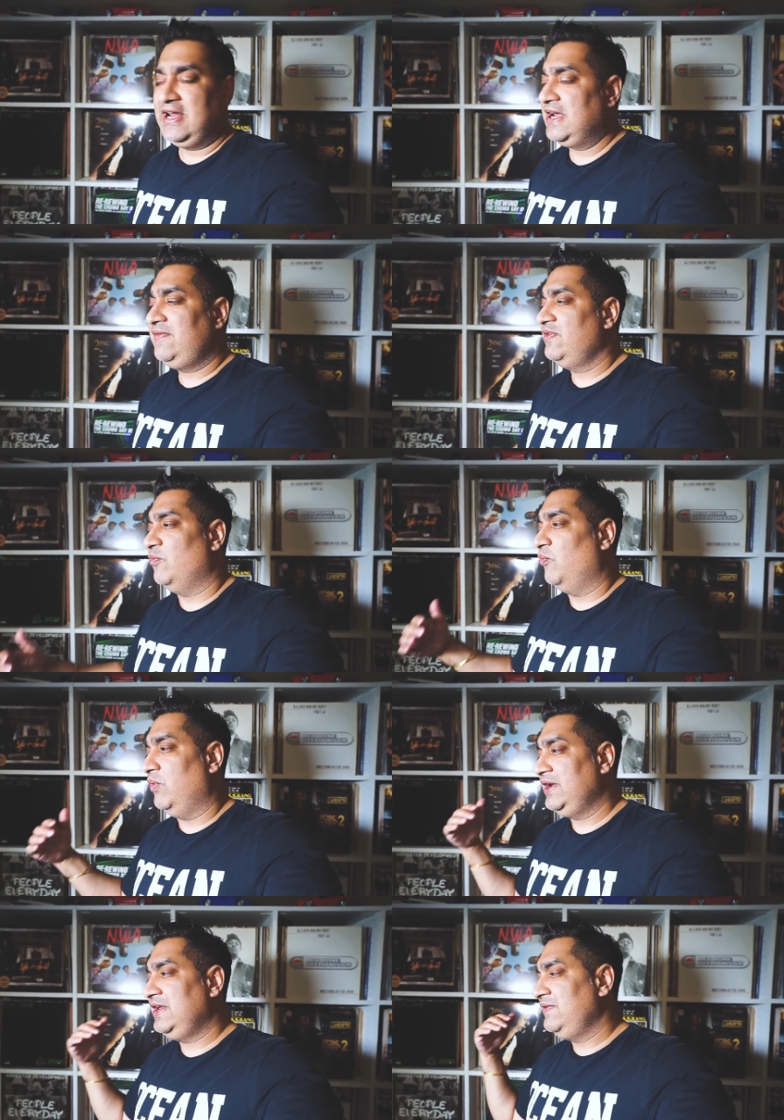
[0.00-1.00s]
Not even
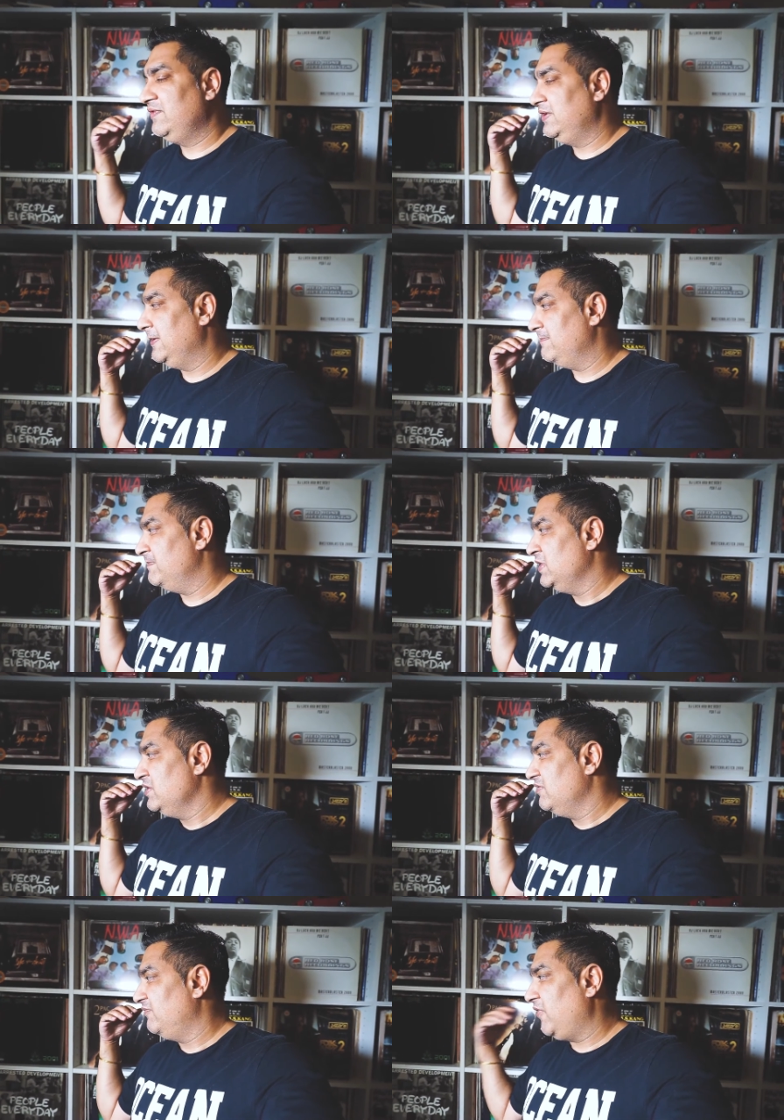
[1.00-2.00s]
I didn't even um,
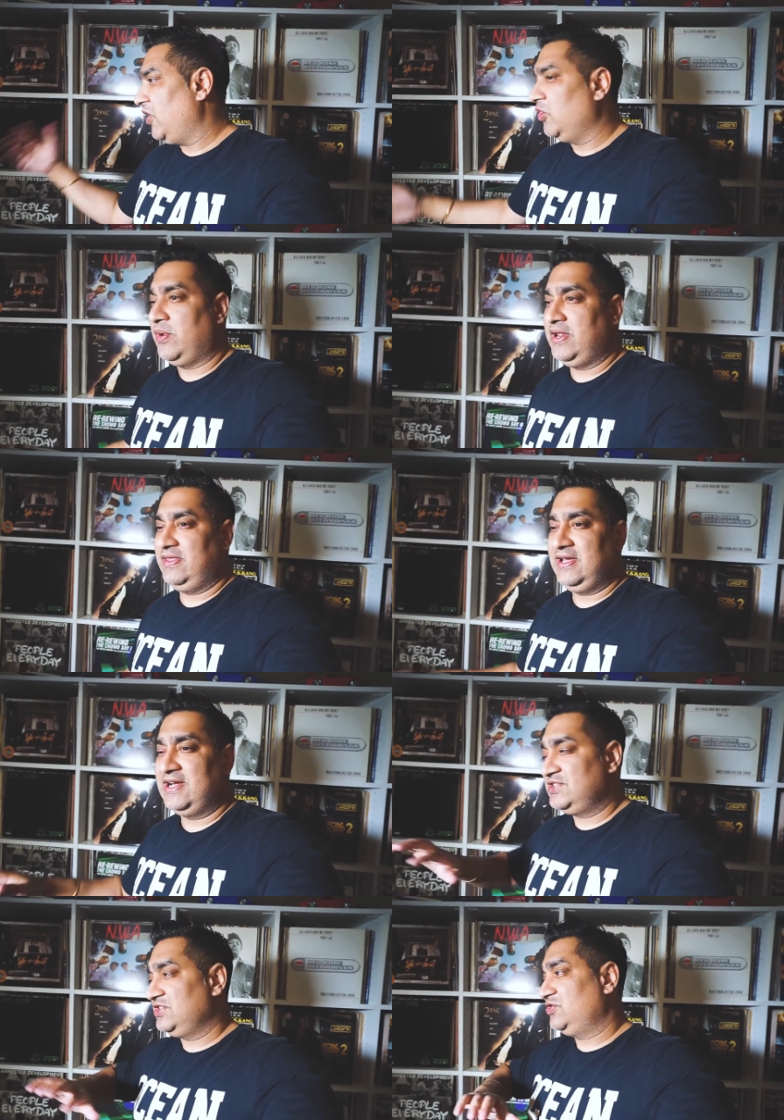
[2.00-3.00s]
follow anything.
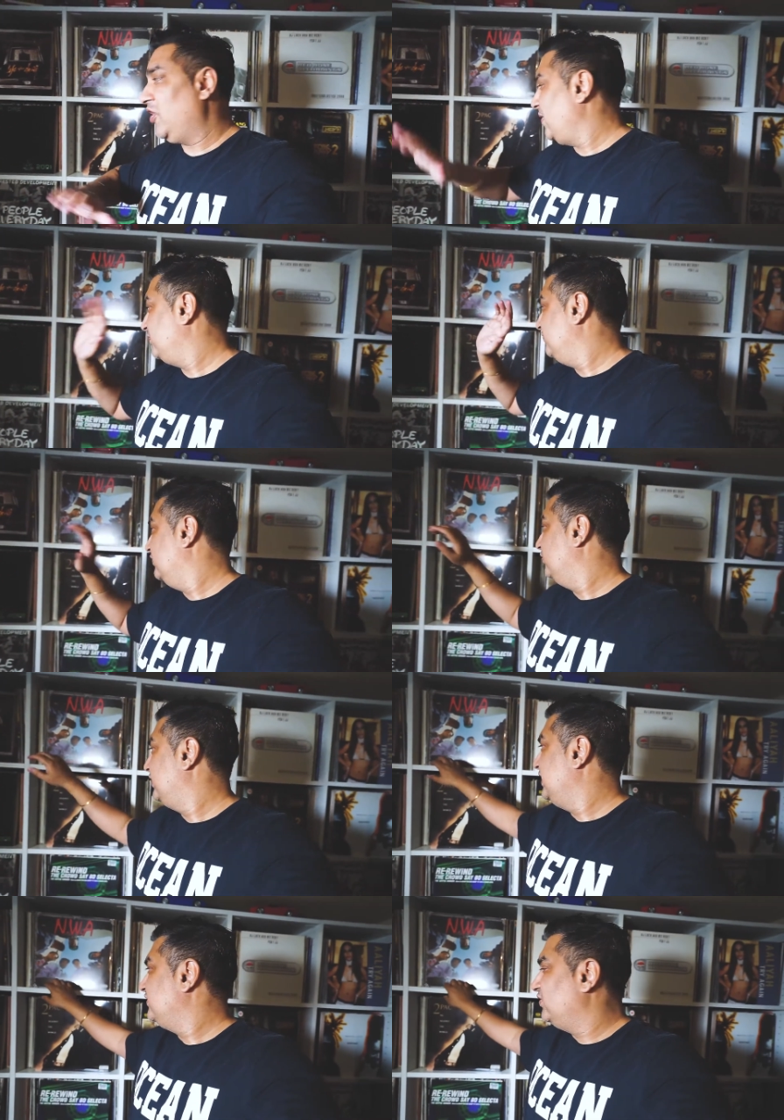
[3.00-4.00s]
I just stopped
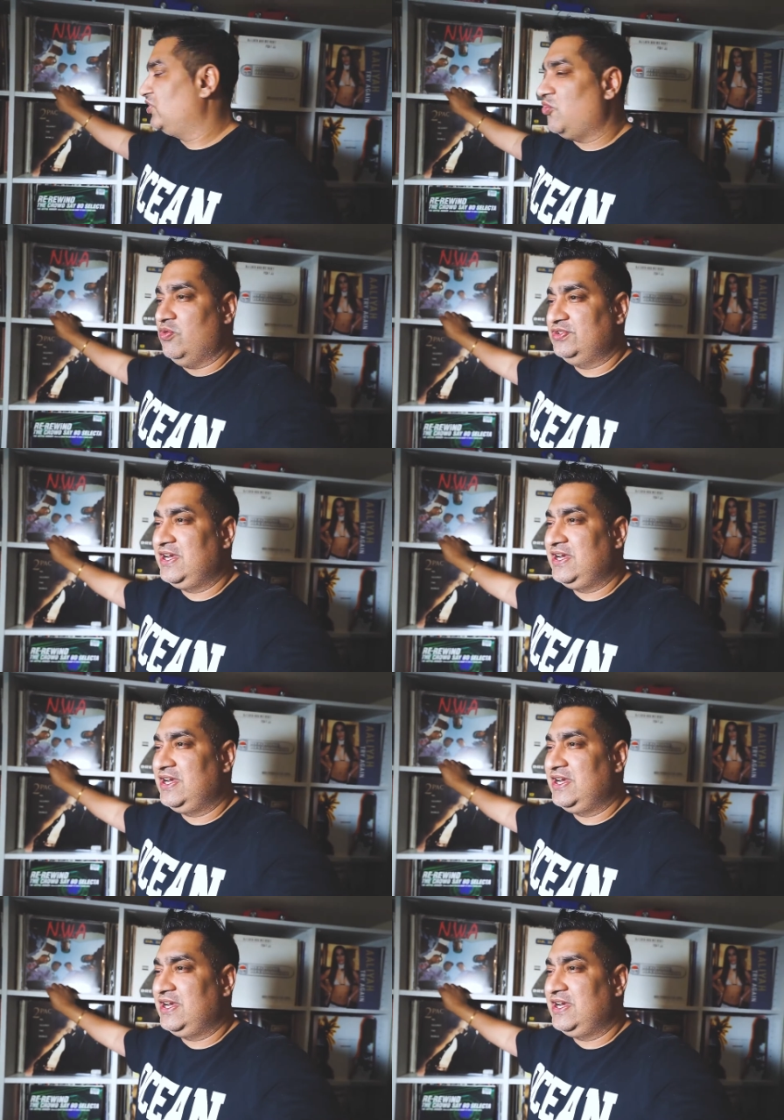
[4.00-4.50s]
looking into the course.